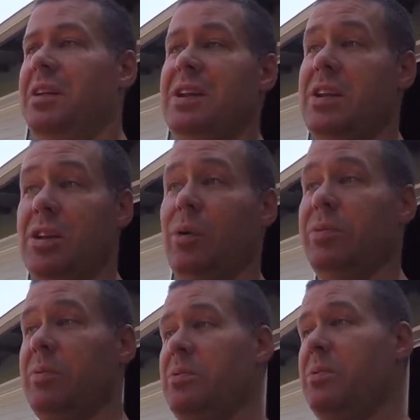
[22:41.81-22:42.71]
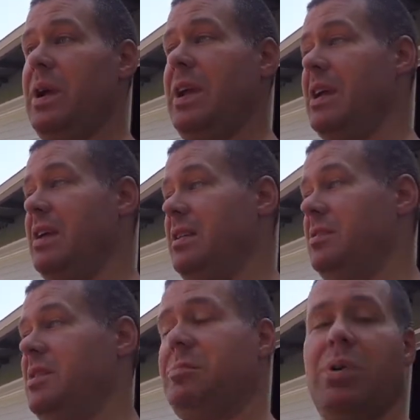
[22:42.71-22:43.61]
I need to go through
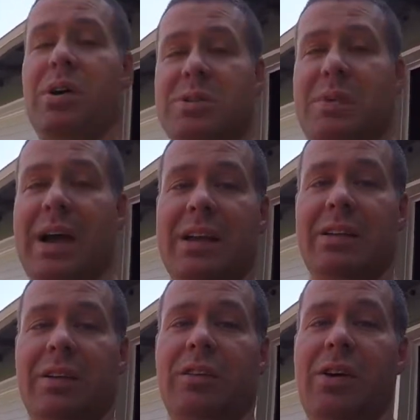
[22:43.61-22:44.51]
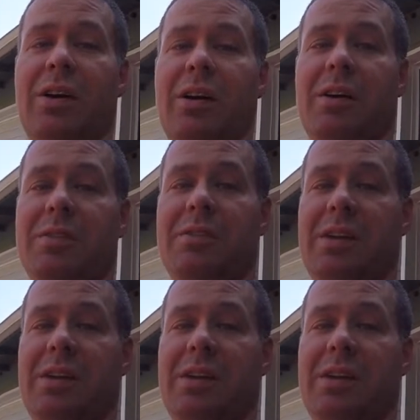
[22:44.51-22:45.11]
and get parts back in this car